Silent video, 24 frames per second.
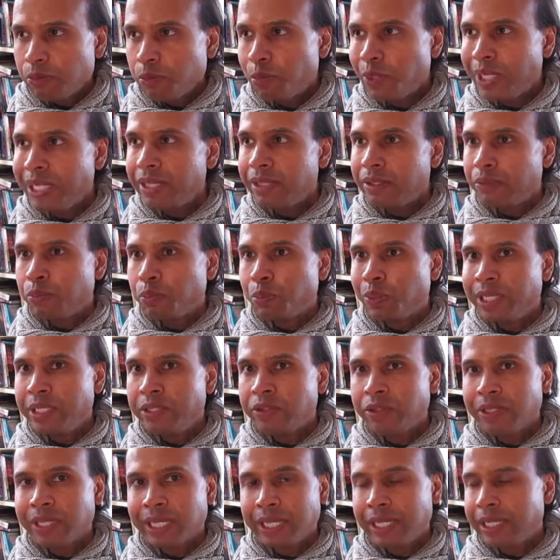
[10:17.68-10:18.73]
when when
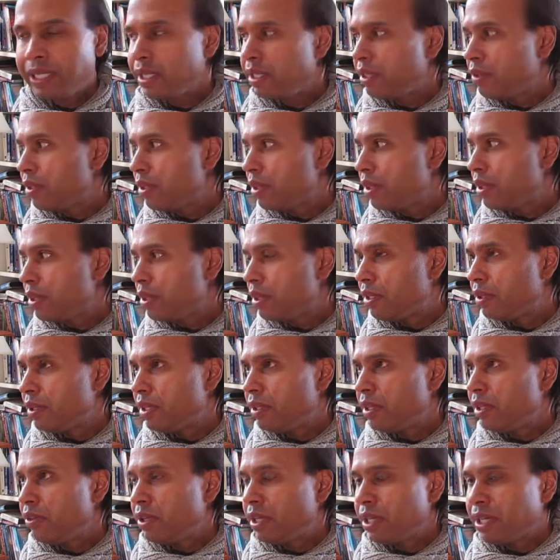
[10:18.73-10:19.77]
you're getting,
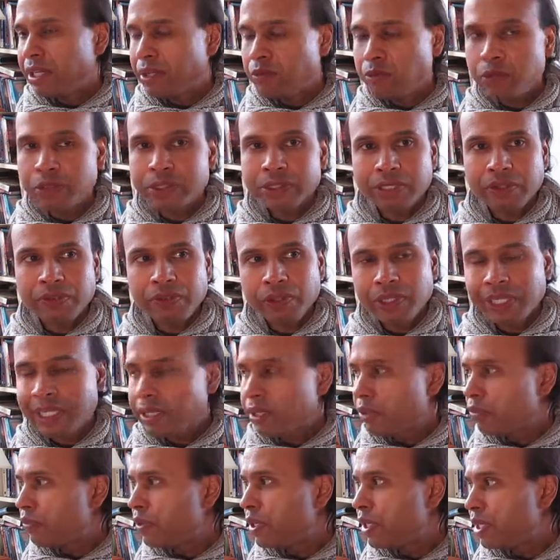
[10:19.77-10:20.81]
it, and also if you
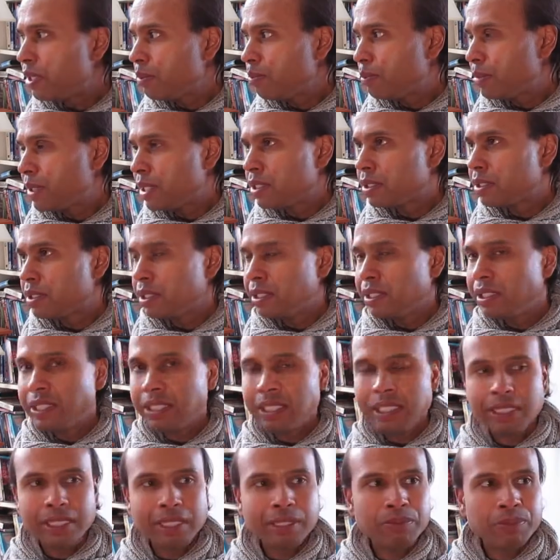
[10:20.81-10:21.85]
get the fuck it
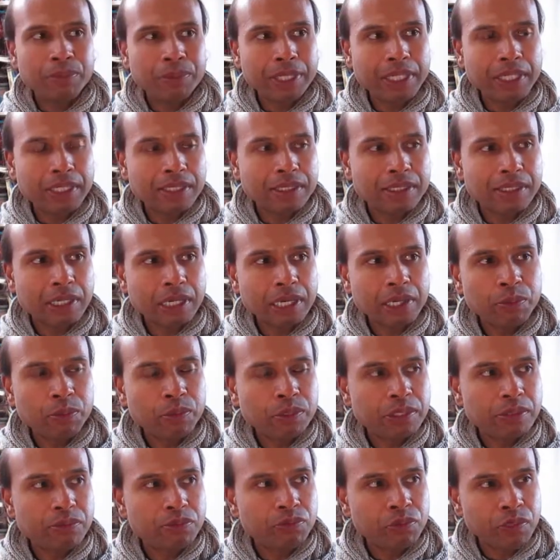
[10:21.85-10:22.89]
button, it means I
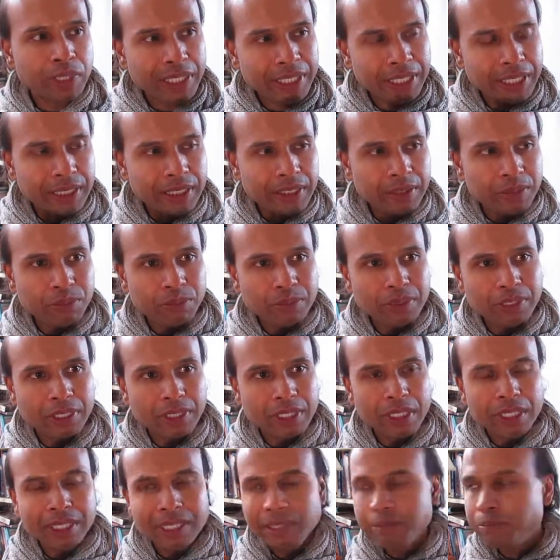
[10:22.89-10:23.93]
would really,
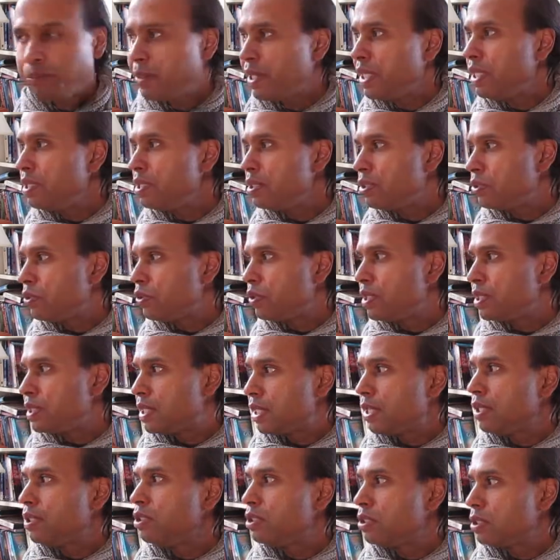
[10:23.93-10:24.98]
it means you're in
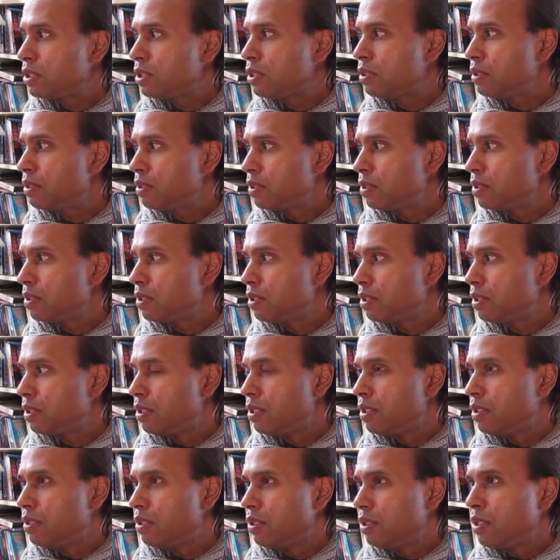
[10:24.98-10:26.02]
danger.
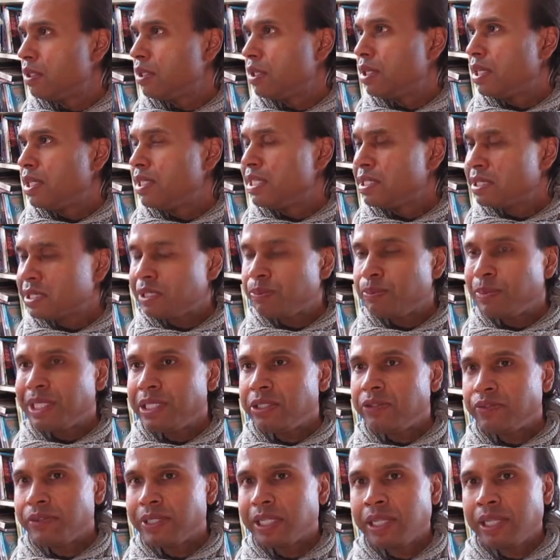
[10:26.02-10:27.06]
It doesn't mean
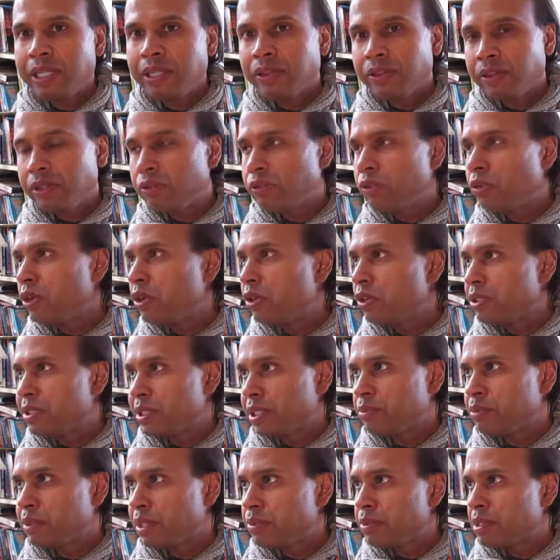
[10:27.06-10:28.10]
you've done anything wrong.
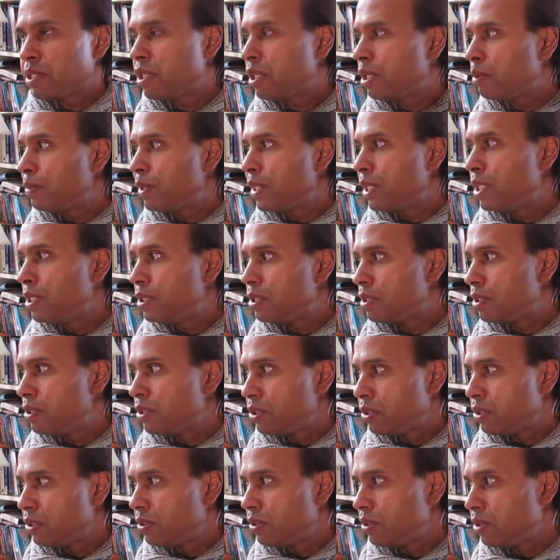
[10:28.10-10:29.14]
Sometimes karma hits
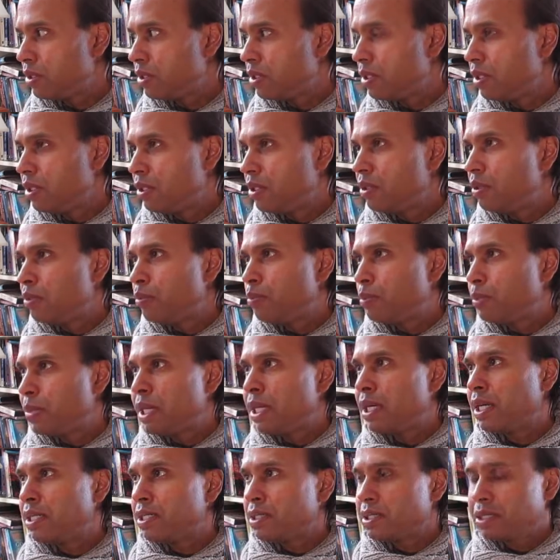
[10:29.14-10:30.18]
you,
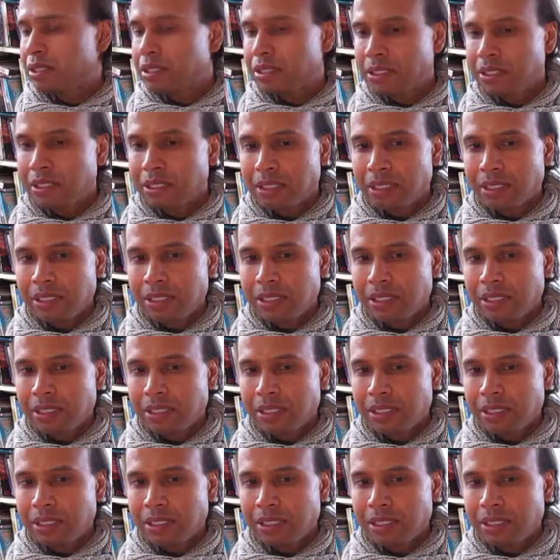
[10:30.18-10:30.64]
but